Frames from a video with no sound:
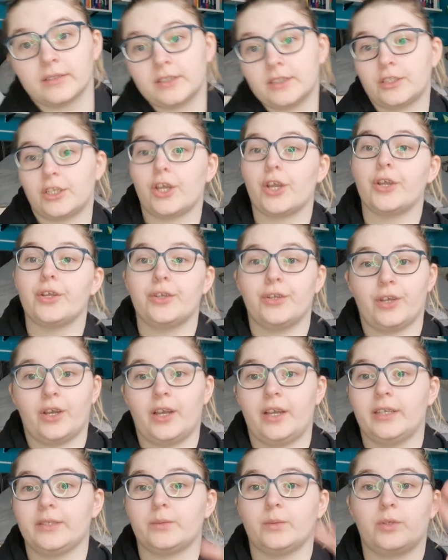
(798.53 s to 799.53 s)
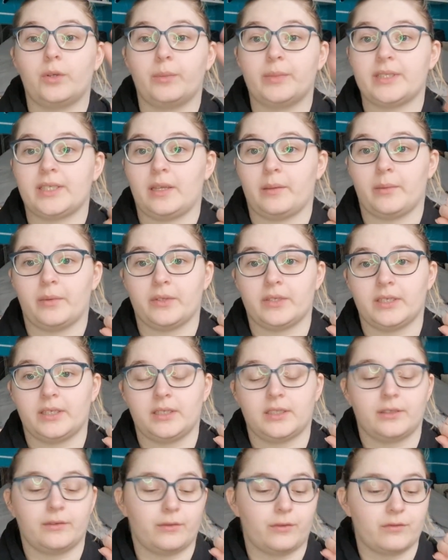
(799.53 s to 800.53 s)
So you guys will not be seeing me on the
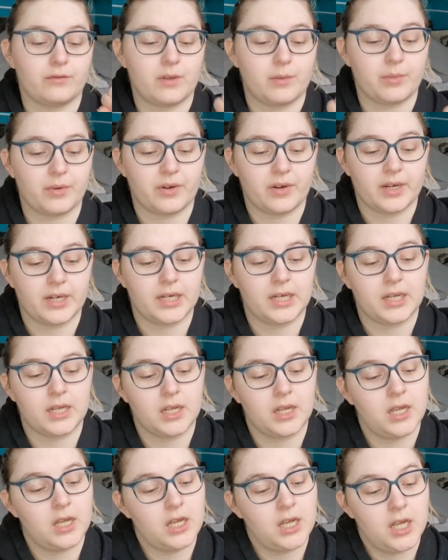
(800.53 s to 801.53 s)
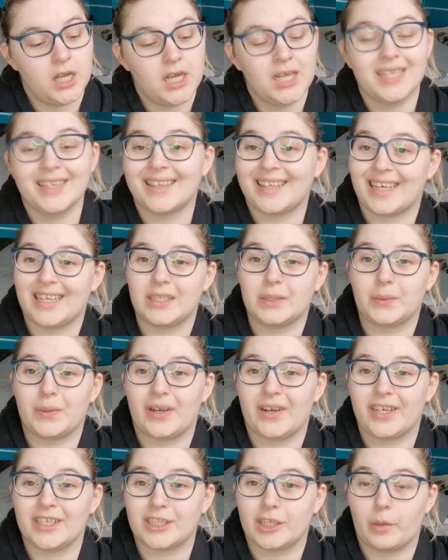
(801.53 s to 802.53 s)
16th of February. That is
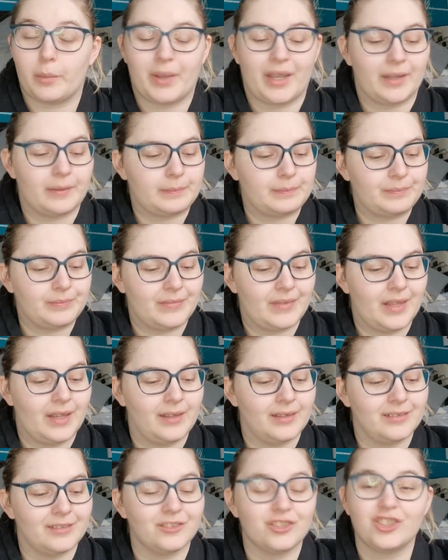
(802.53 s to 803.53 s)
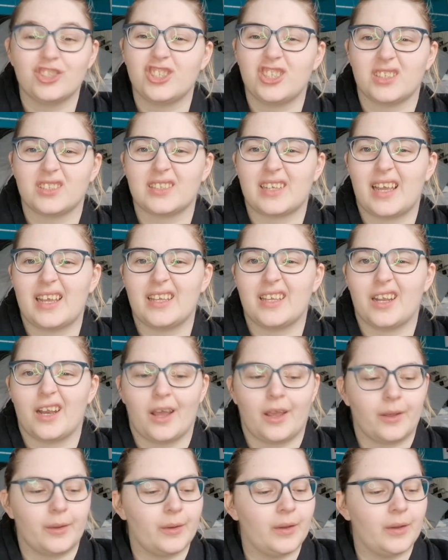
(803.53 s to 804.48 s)
where I shall be. Just letting you know.